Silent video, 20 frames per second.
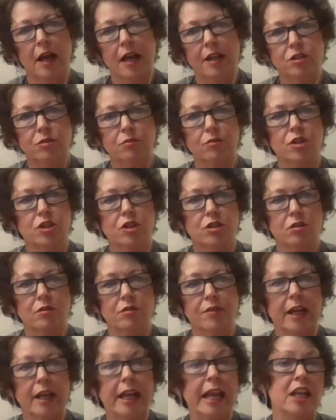to ensure
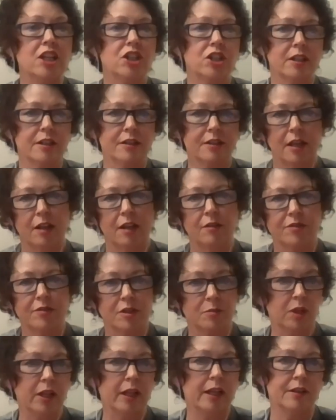that aging
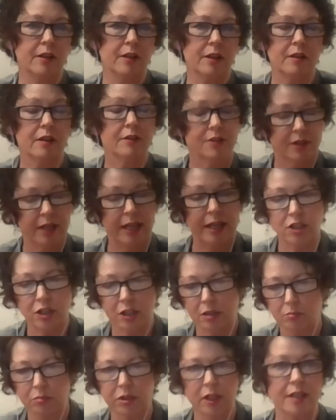
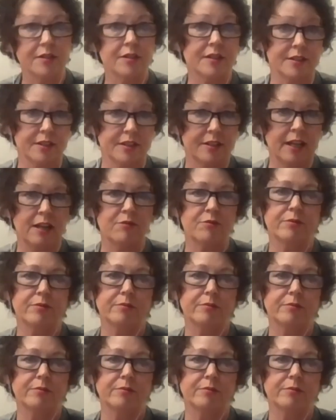in place is safe.